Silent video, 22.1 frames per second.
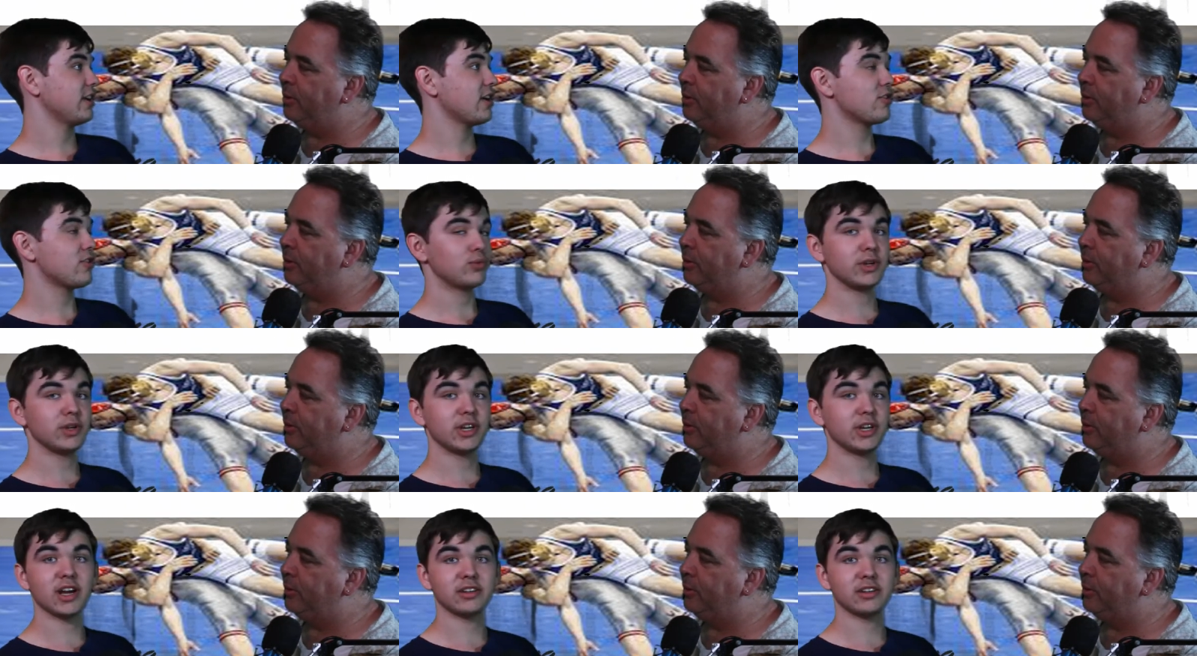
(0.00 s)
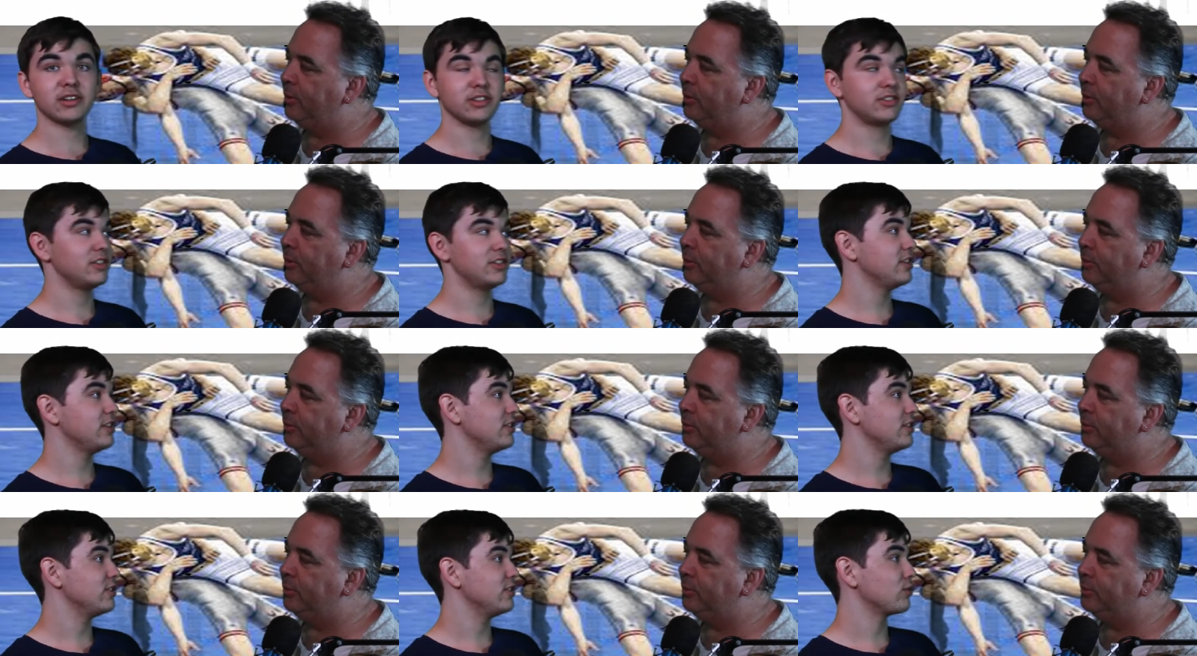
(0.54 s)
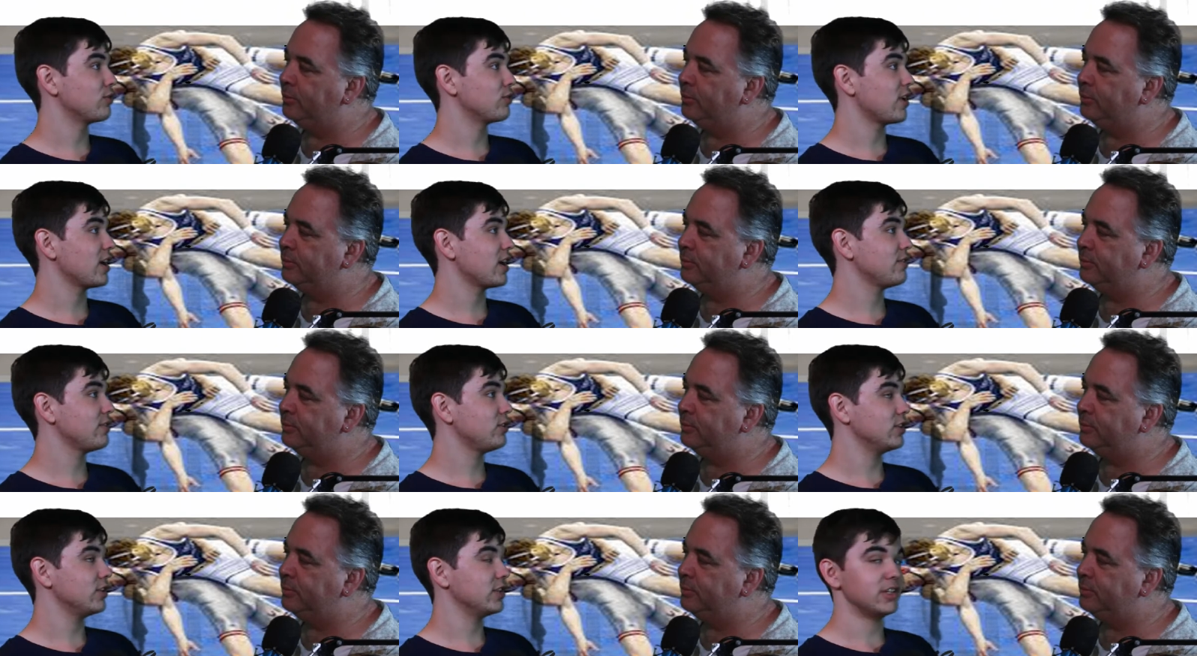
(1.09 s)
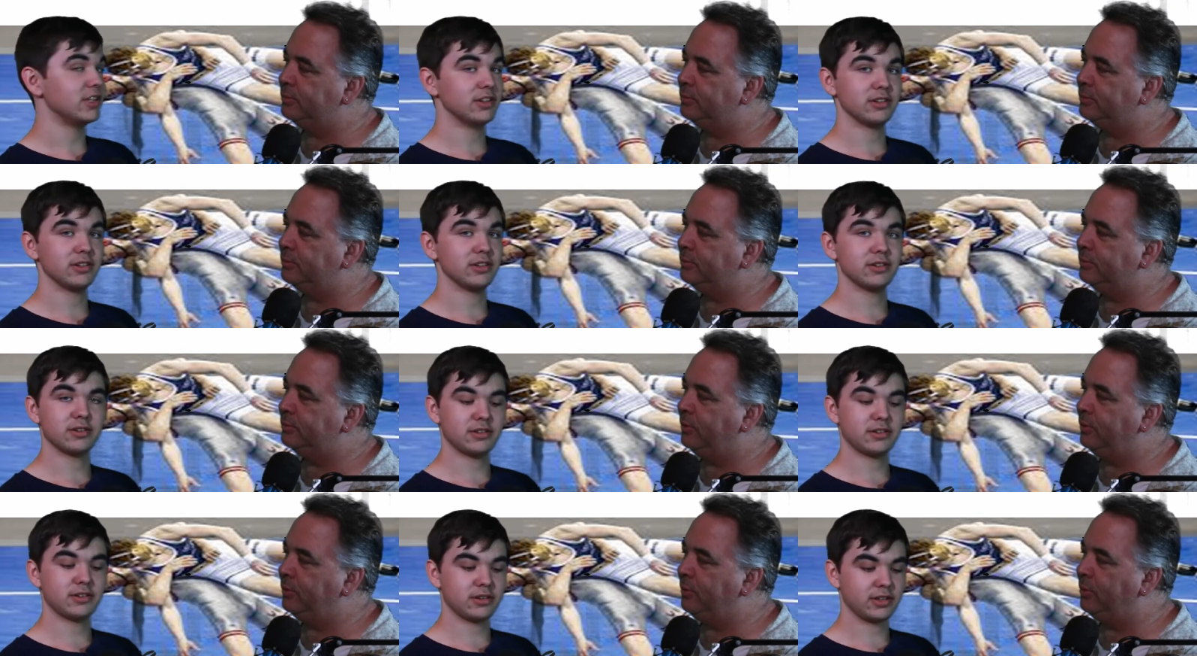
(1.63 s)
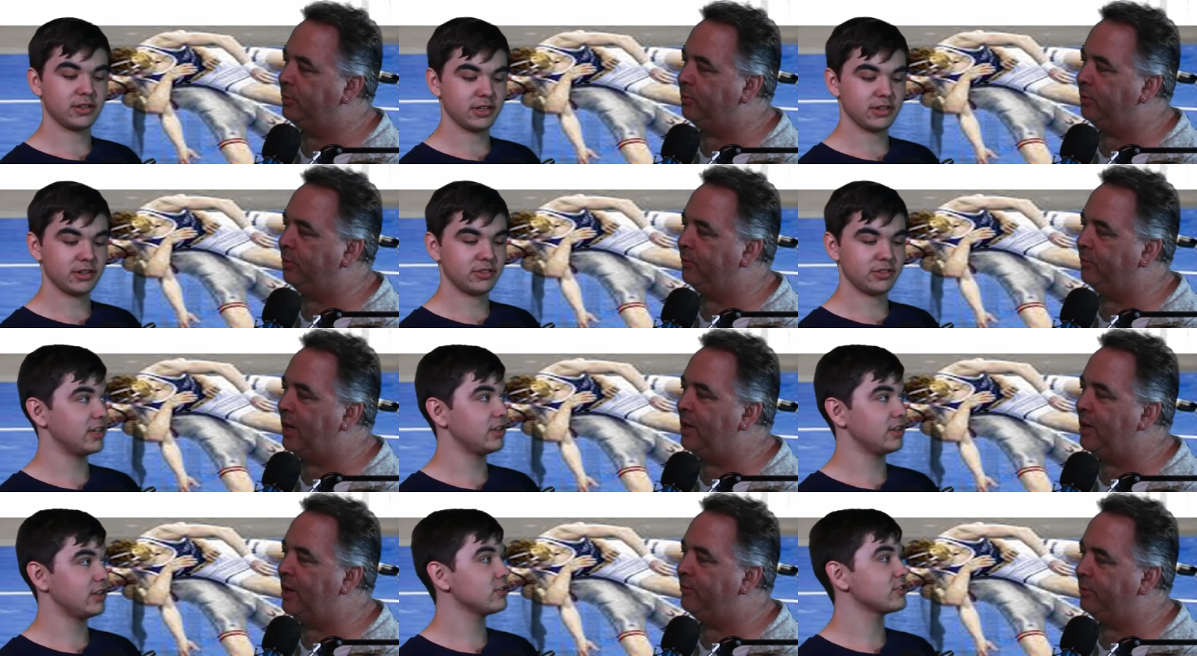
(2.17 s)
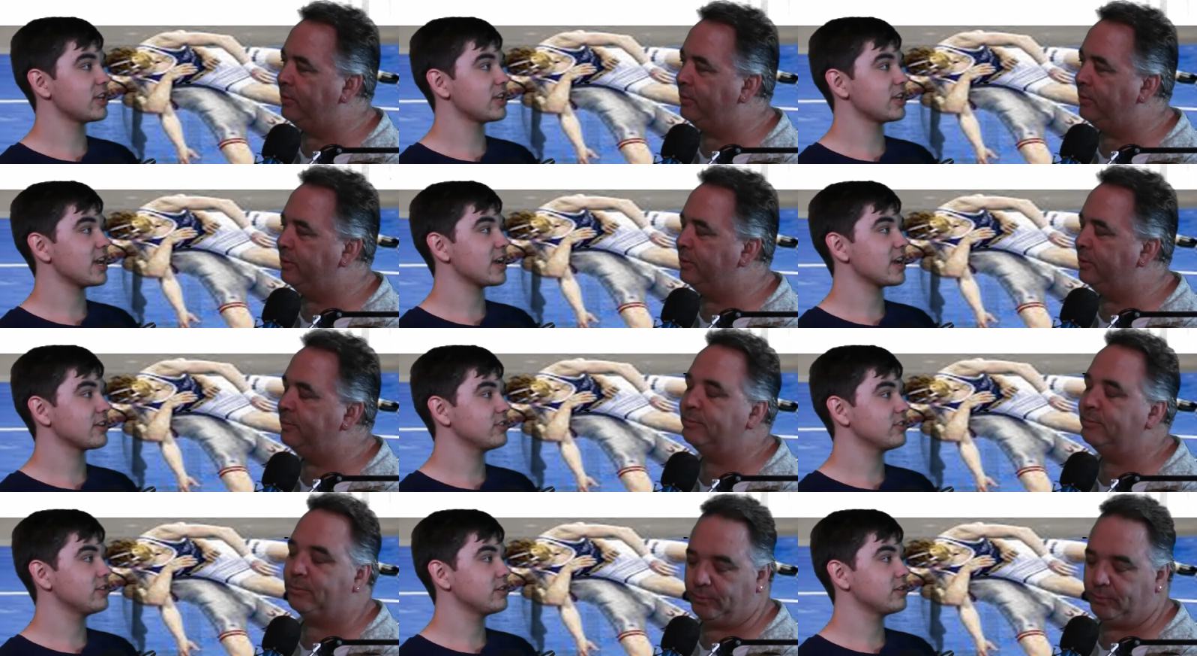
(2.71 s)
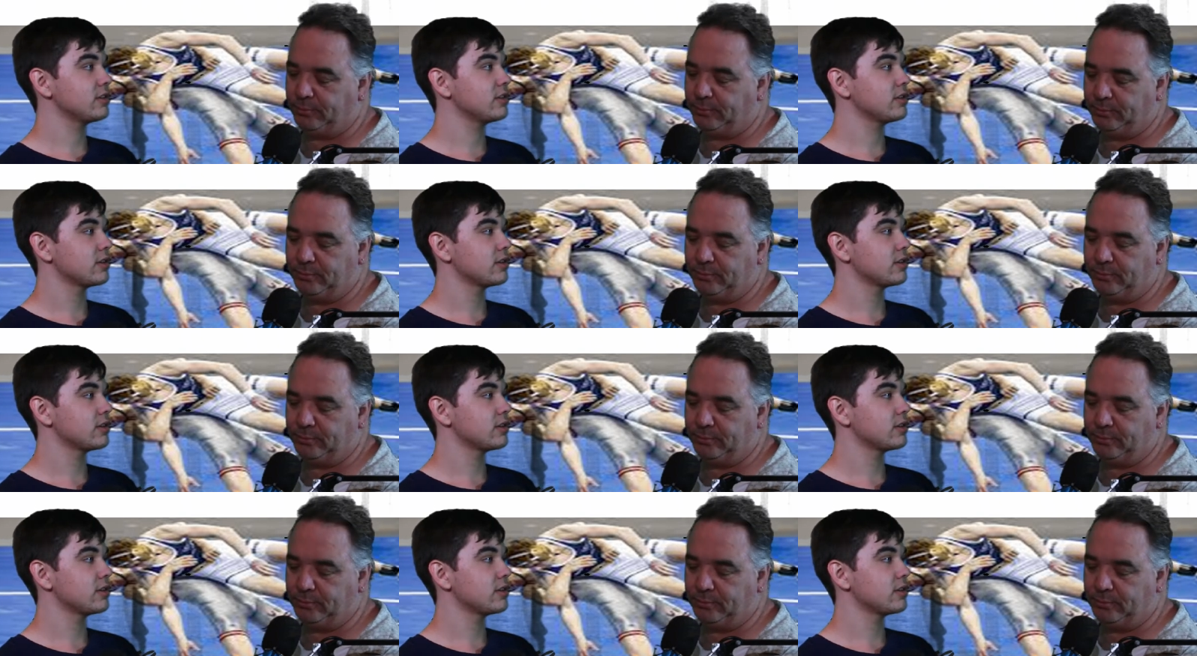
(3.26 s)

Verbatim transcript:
Speaker 1: that we got to see the revival in the like, revival? singles action,